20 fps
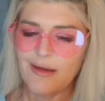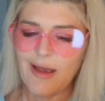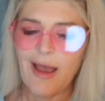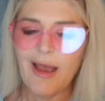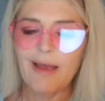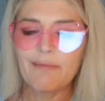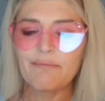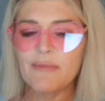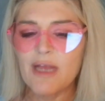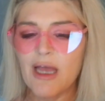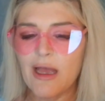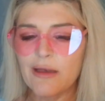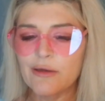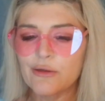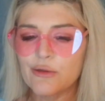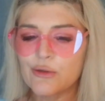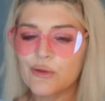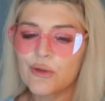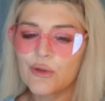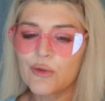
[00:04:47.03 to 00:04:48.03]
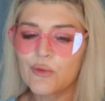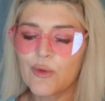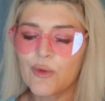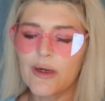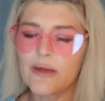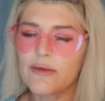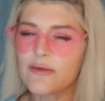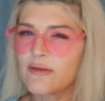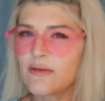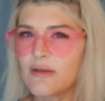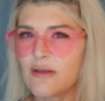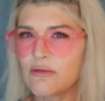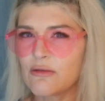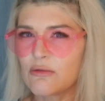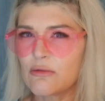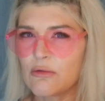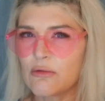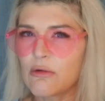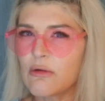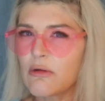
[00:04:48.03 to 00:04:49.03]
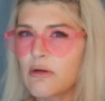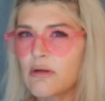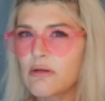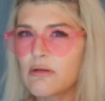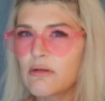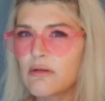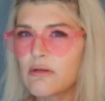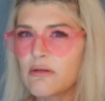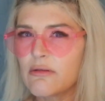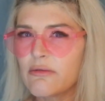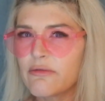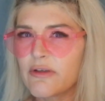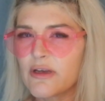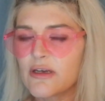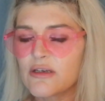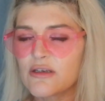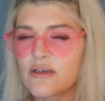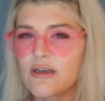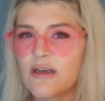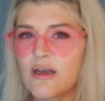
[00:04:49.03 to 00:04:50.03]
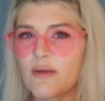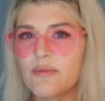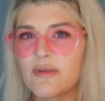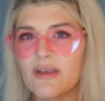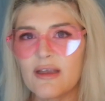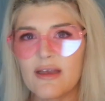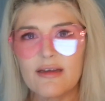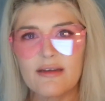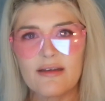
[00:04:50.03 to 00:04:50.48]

I'm not sure where this historical fiction comes in,